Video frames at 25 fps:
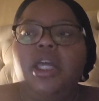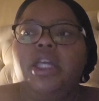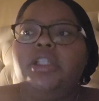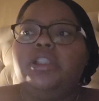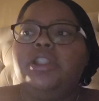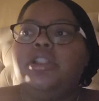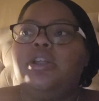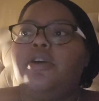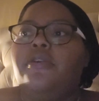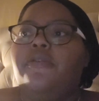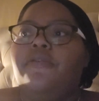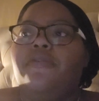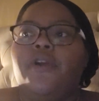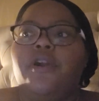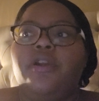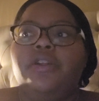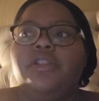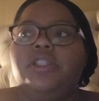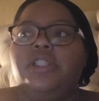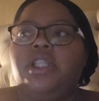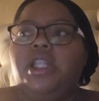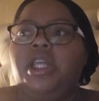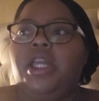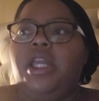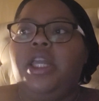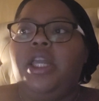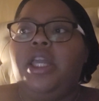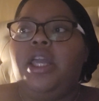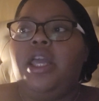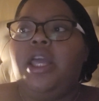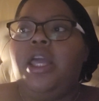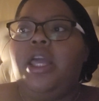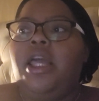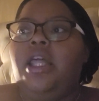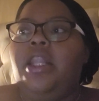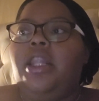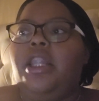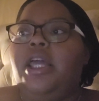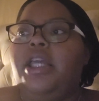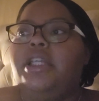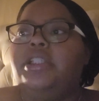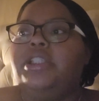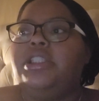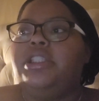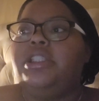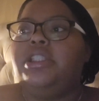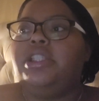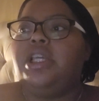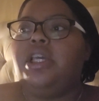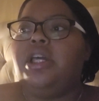So firstly,
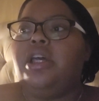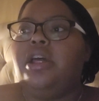let's